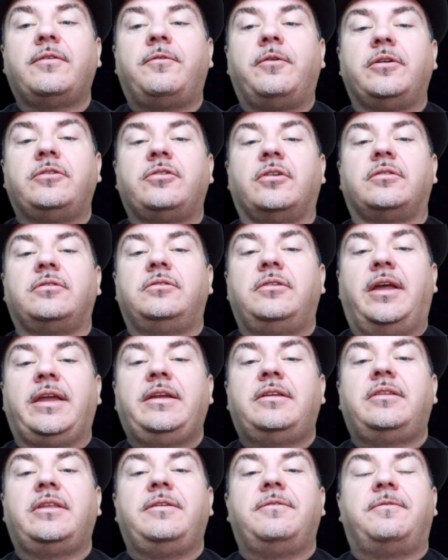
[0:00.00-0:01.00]
of which are
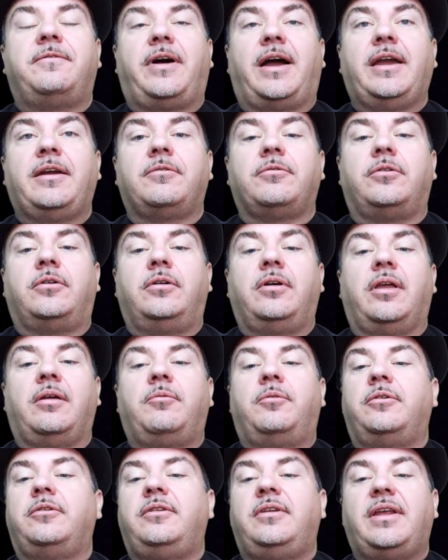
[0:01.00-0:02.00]
likely viral
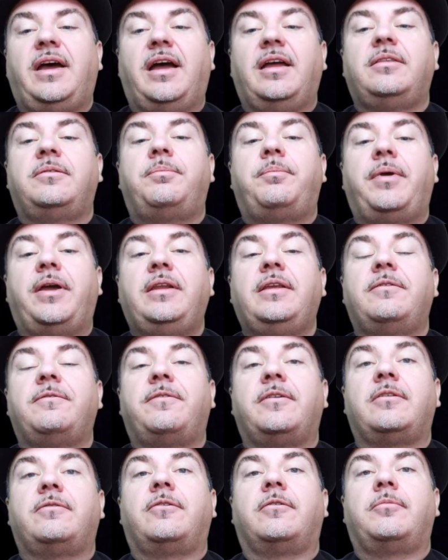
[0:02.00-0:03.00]
and will not
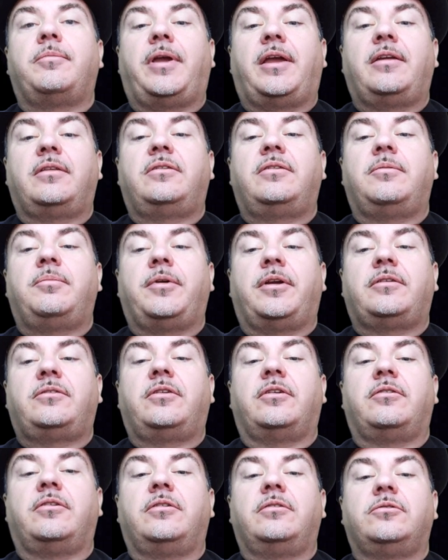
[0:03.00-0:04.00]
benefit from
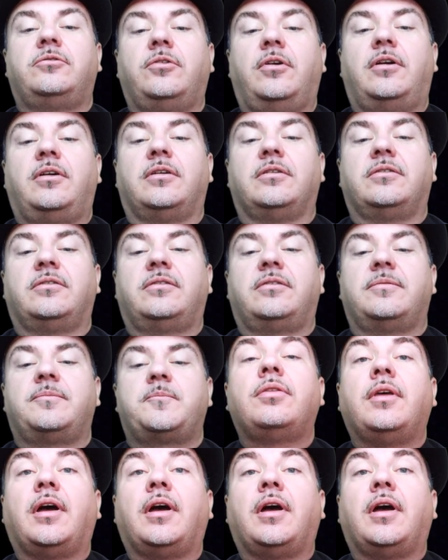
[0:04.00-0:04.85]
antibacterial drugs.